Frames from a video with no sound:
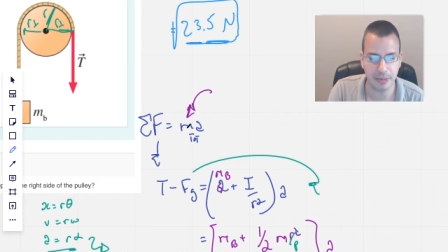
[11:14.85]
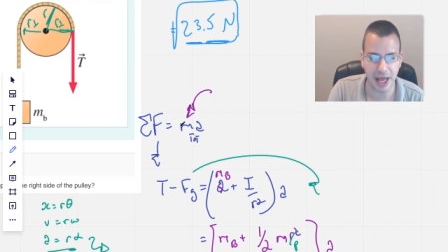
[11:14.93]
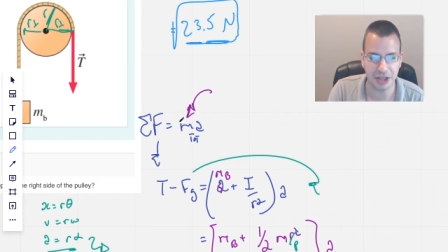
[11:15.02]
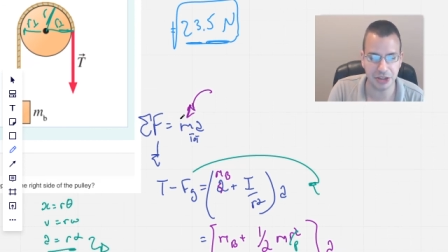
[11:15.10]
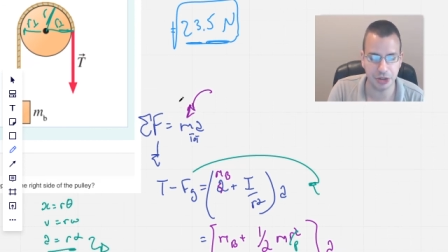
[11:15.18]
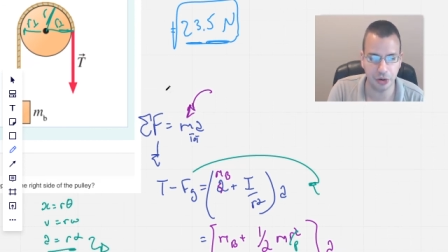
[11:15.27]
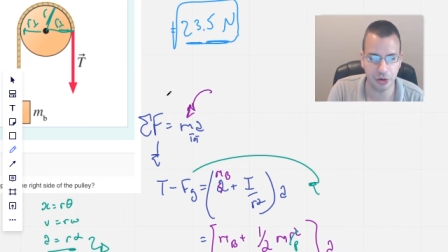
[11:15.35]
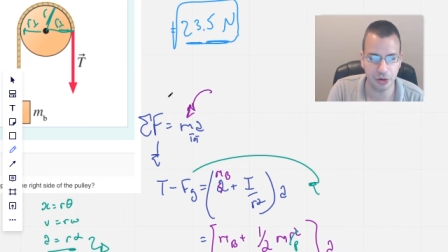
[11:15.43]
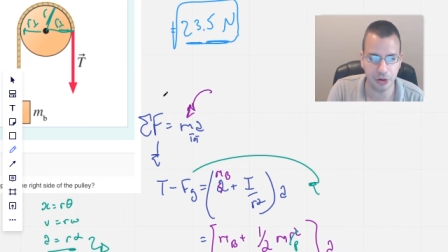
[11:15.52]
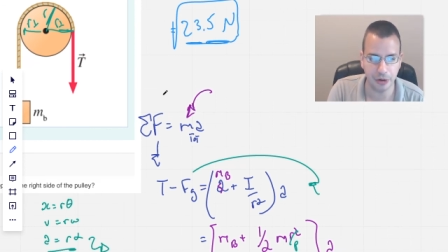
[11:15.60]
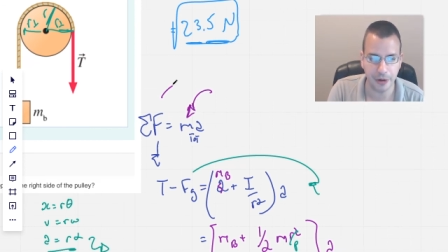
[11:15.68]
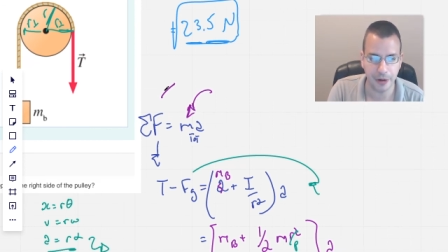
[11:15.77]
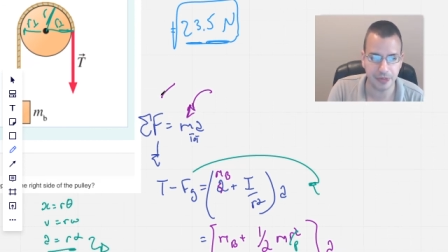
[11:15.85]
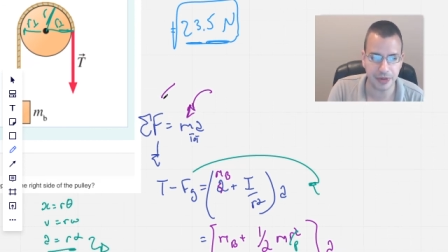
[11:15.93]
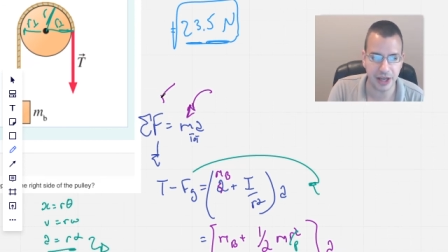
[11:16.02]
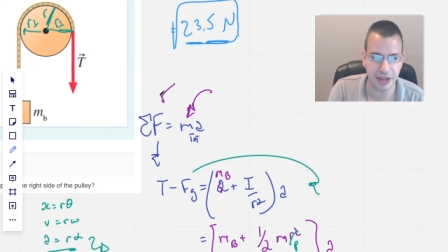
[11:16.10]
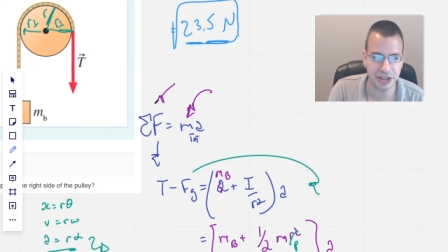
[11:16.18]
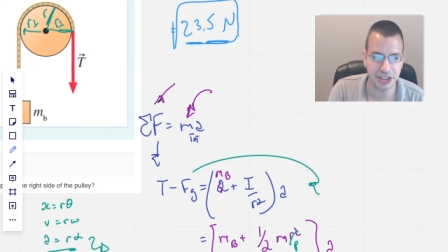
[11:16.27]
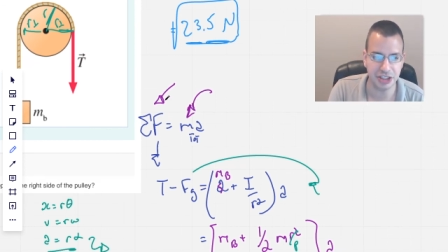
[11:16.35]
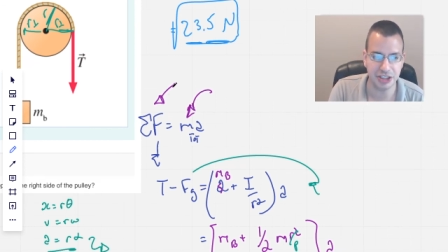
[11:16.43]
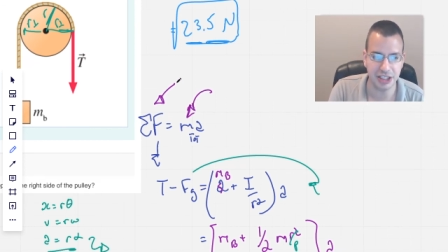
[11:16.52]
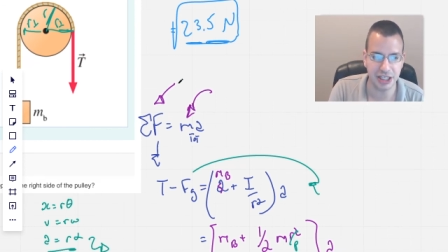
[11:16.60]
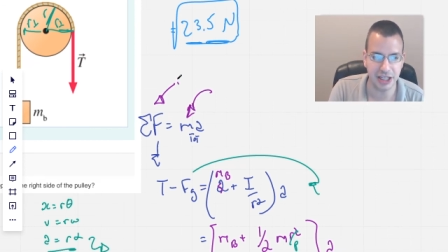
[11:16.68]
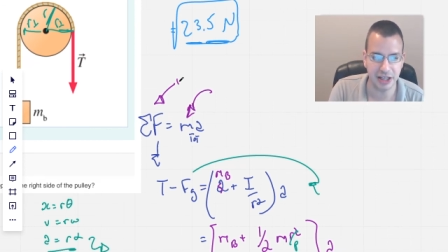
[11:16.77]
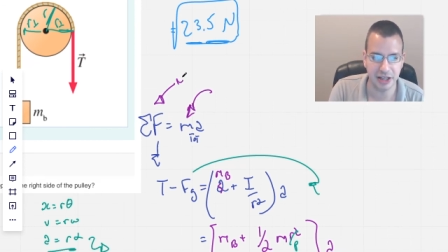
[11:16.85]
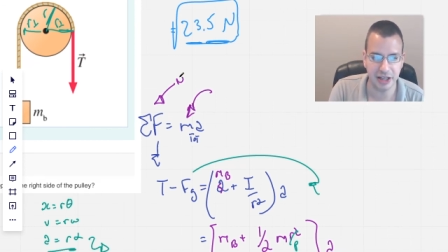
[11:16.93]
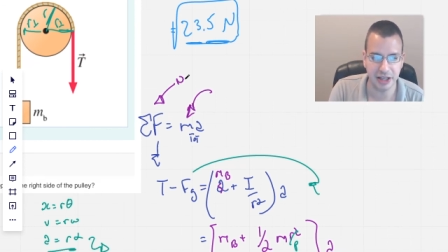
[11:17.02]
mass total, and this is the